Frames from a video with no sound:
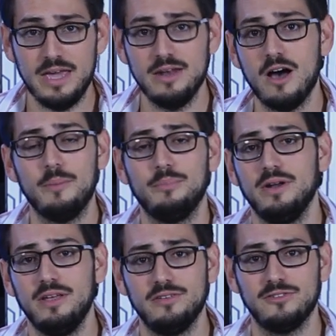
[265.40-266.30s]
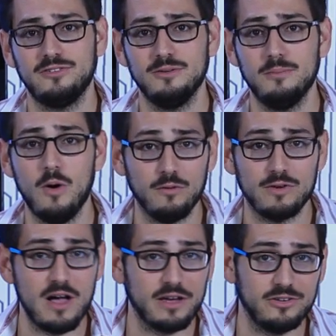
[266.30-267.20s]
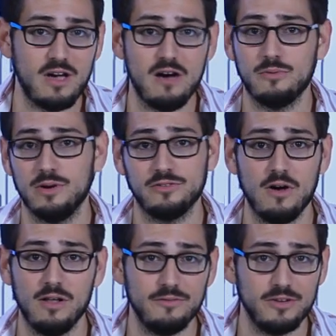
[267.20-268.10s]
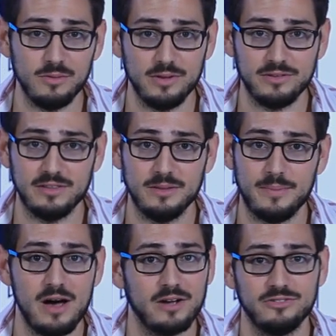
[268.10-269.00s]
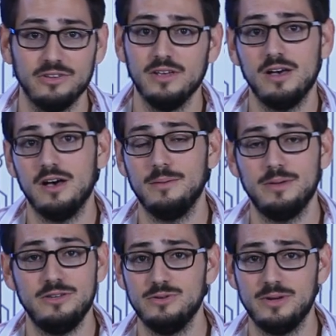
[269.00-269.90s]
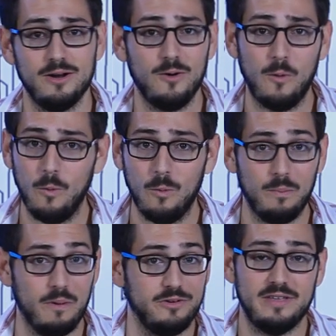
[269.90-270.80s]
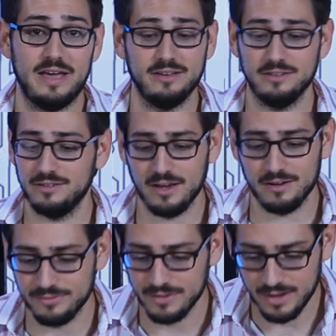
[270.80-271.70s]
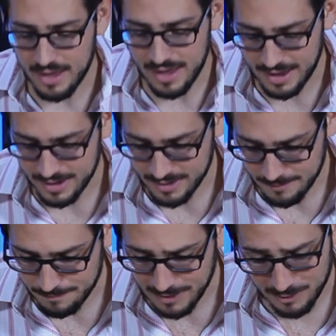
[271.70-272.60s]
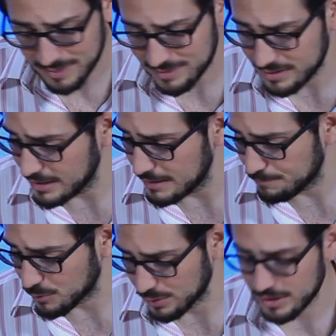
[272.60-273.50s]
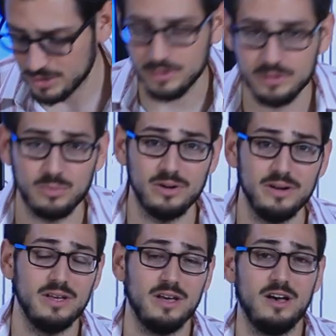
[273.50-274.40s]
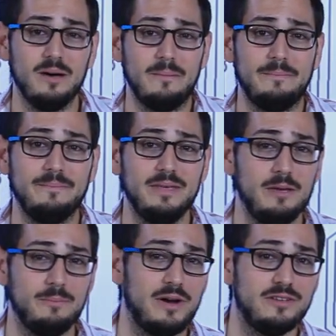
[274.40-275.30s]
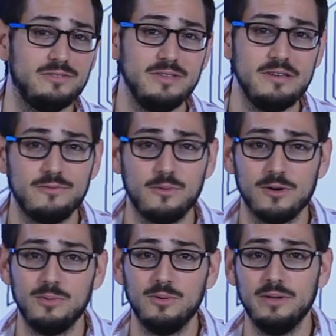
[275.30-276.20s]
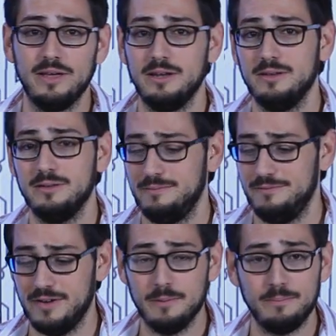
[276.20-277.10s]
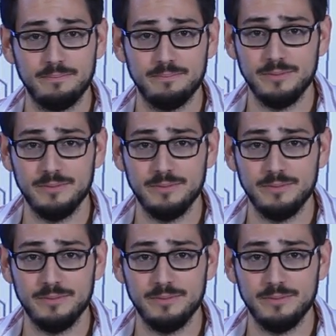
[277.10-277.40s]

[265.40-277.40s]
in operating system overclocking software. It's all available inside the box, um, and you do get a whole bunch of that good stuff. And um, that's basically it. Really nice motherboard, um, impressively affordable, and very